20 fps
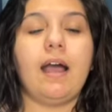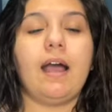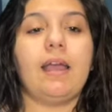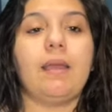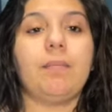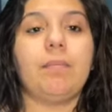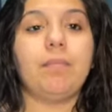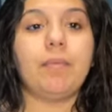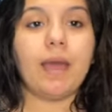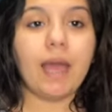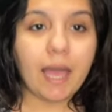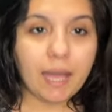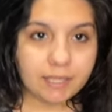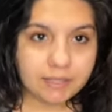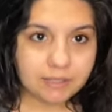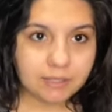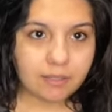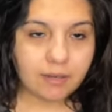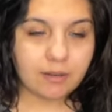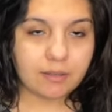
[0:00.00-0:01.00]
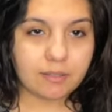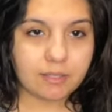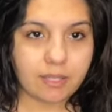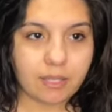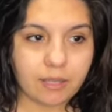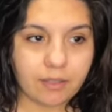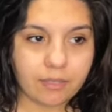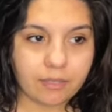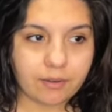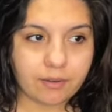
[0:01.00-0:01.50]
I packed it all
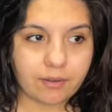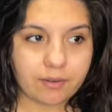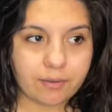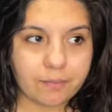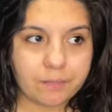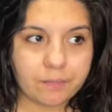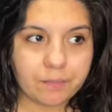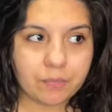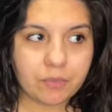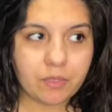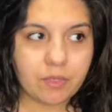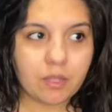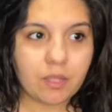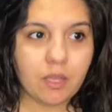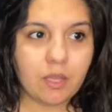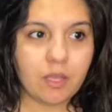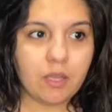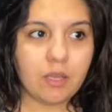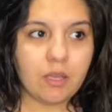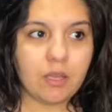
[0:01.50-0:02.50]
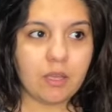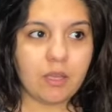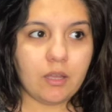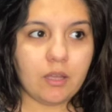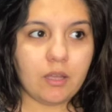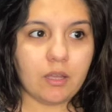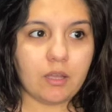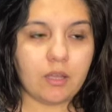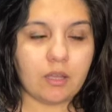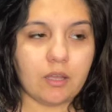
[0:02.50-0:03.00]
together.
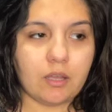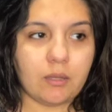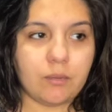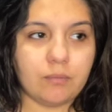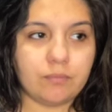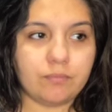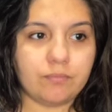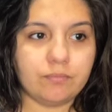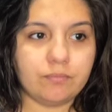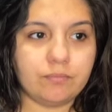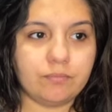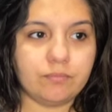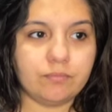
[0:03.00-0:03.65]
Did